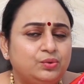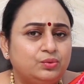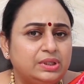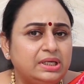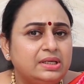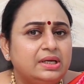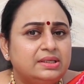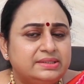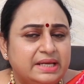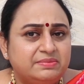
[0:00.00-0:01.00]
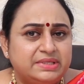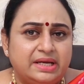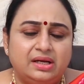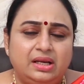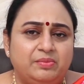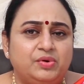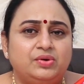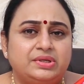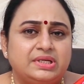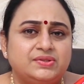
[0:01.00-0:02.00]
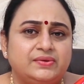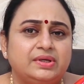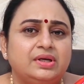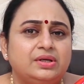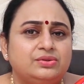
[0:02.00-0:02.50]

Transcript: do the same cycle embryo transfer.